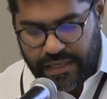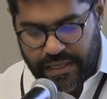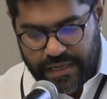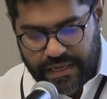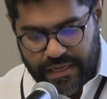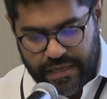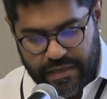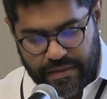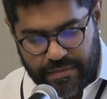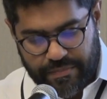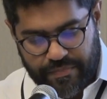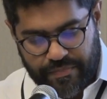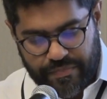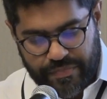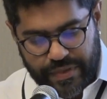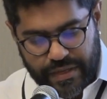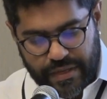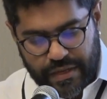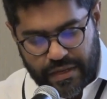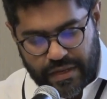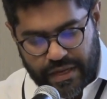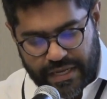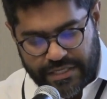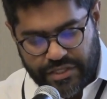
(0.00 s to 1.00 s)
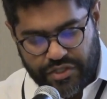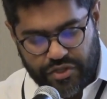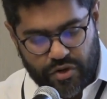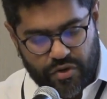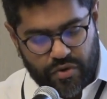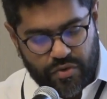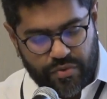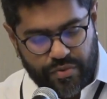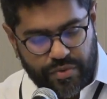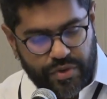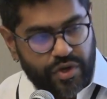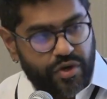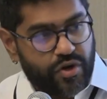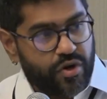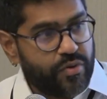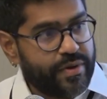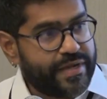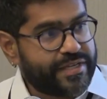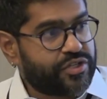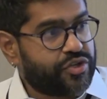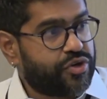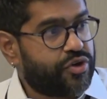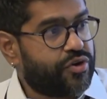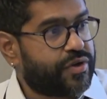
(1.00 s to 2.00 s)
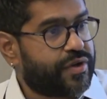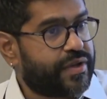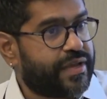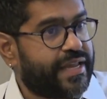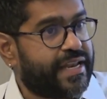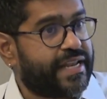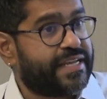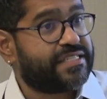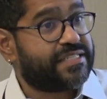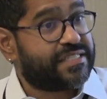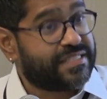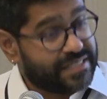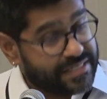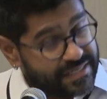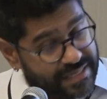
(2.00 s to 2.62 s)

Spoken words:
And And so, it has